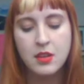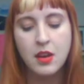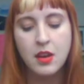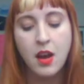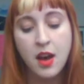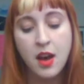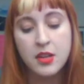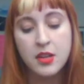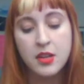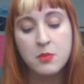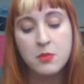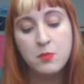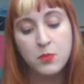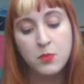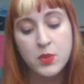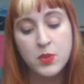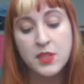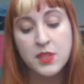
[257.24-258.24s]
Autumn
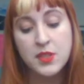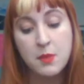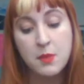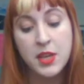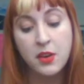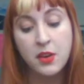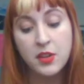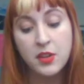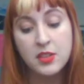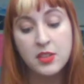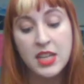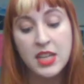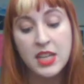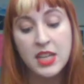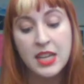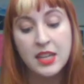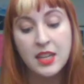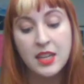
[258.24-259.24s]
was coming
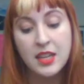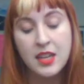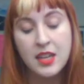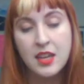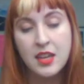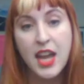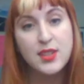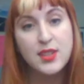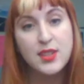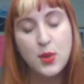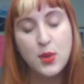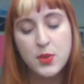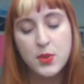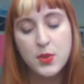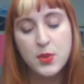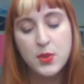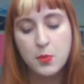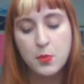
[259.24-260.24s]
early, and so
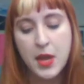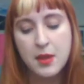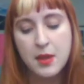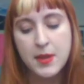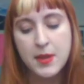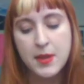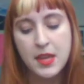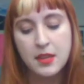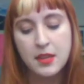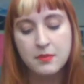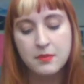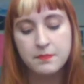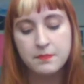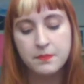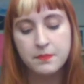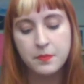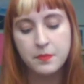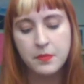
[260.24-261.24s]
was your baby.
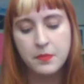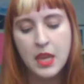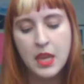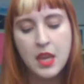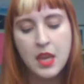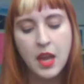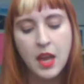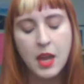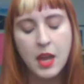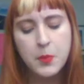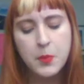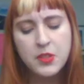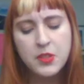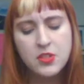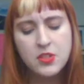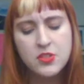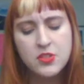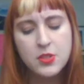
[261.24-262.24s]
I
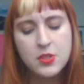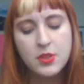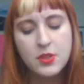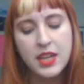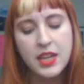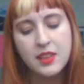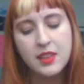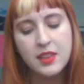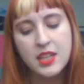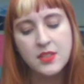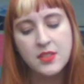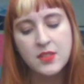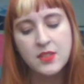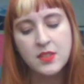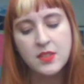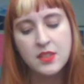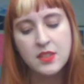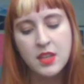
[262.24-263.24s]
pictured you like this,
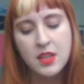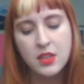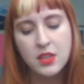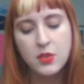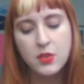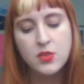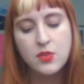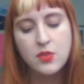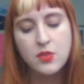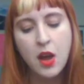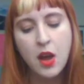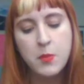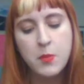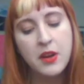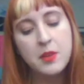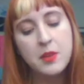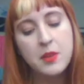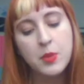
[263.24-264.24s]
your
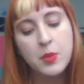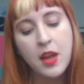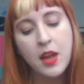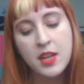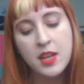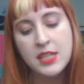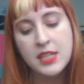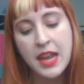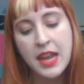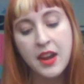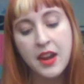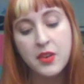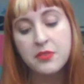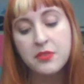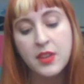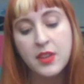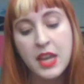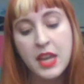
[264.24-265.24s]
strawberry blonde hair
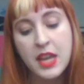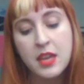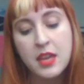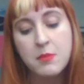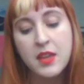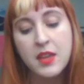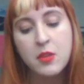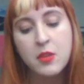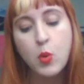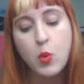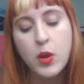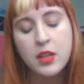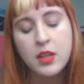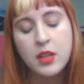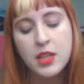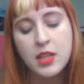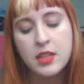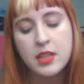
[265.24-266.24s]
aflame in the
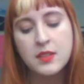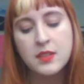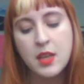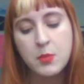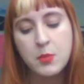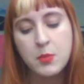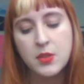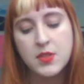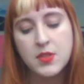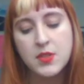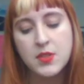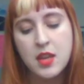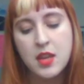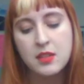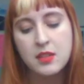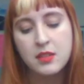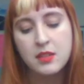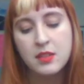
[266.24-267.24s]
boiling summer
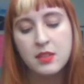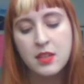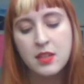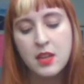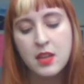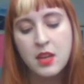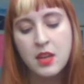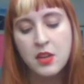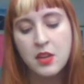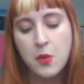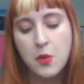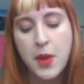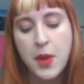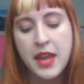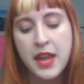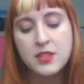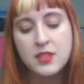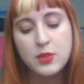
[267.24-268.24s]
sun, your
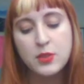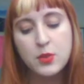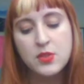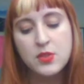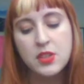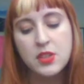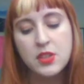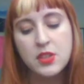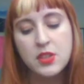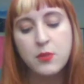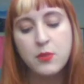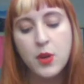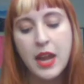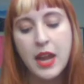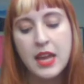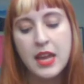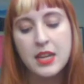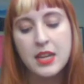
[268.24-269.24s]
bangs glued to your
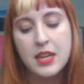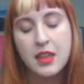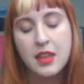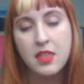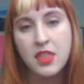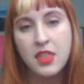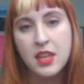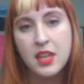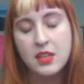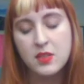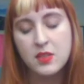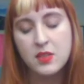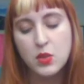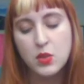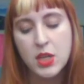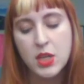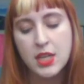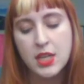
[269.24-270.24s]
forehead in thin
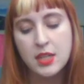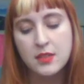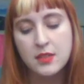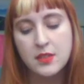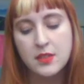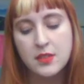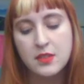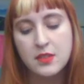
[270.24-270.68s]
strings.